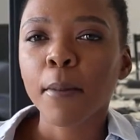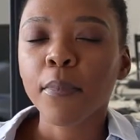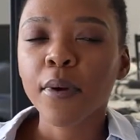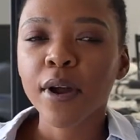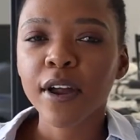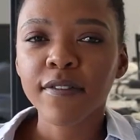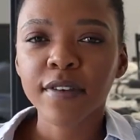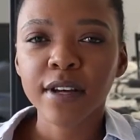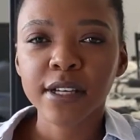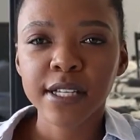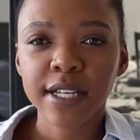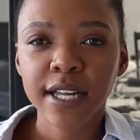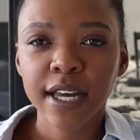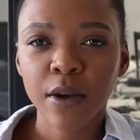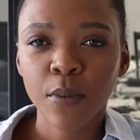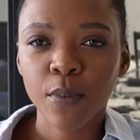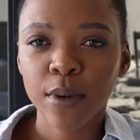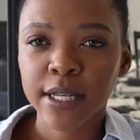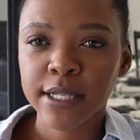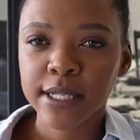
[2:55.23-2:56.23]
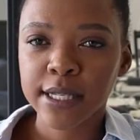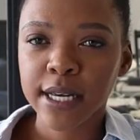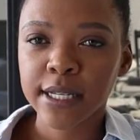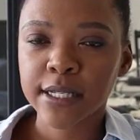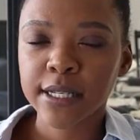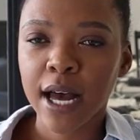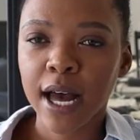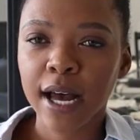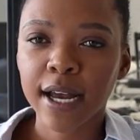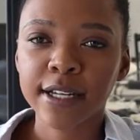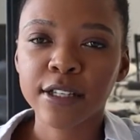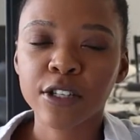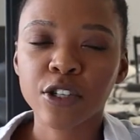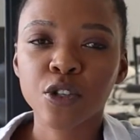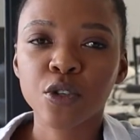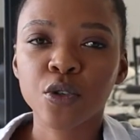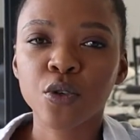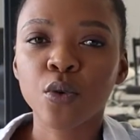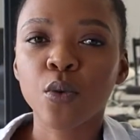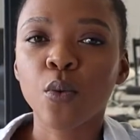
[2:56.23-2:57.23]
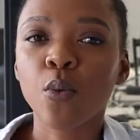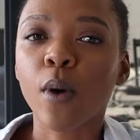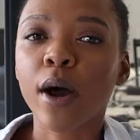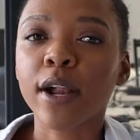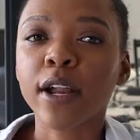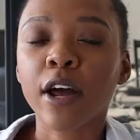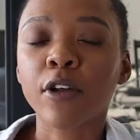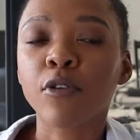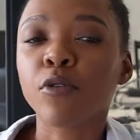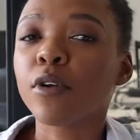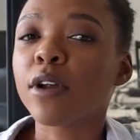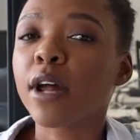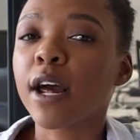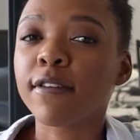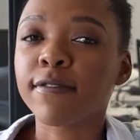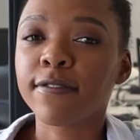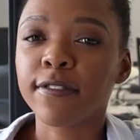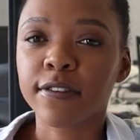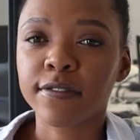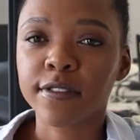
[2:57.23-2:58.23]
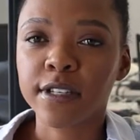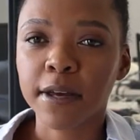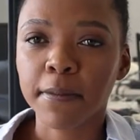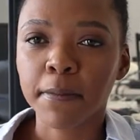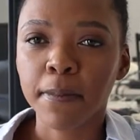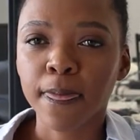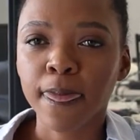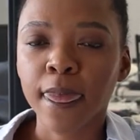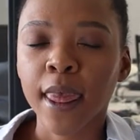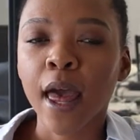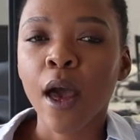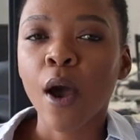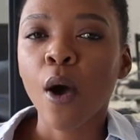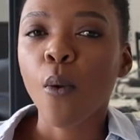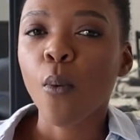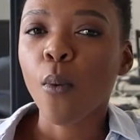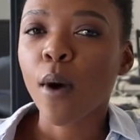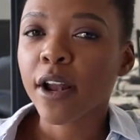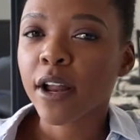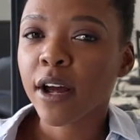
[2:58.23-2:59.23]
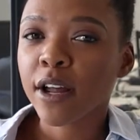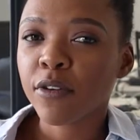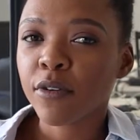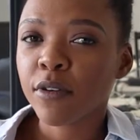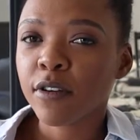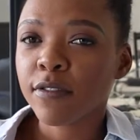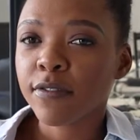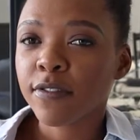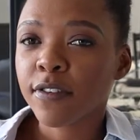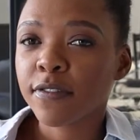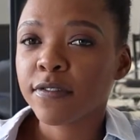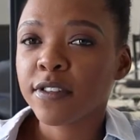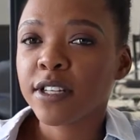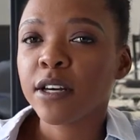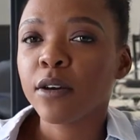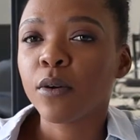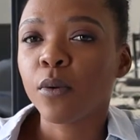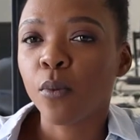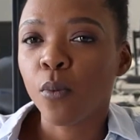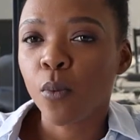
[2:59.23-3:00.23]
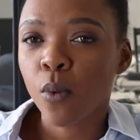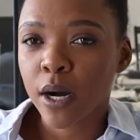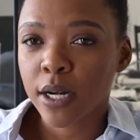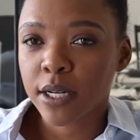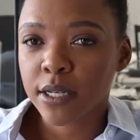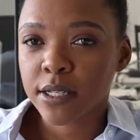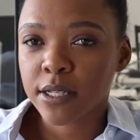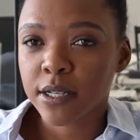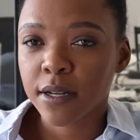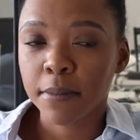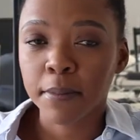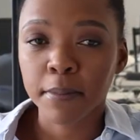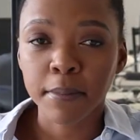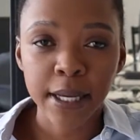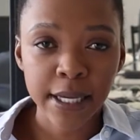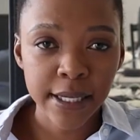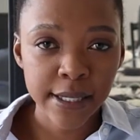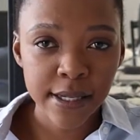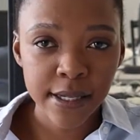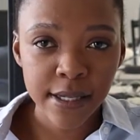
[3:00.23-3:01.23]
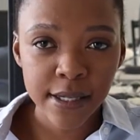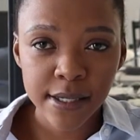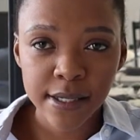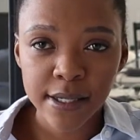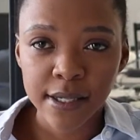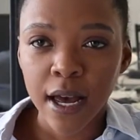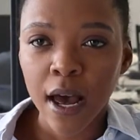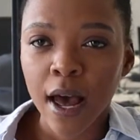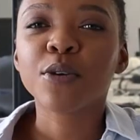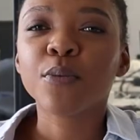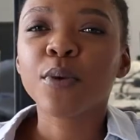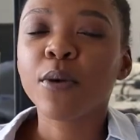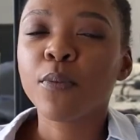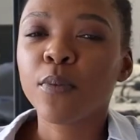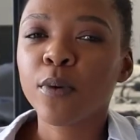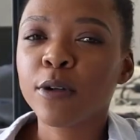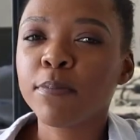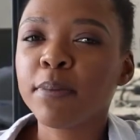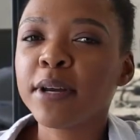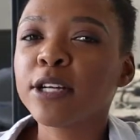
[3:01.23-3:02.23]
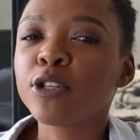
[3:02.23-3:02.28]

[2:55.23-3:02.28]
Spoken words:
Previously, we set height to 150. 150 what? Meters? So we would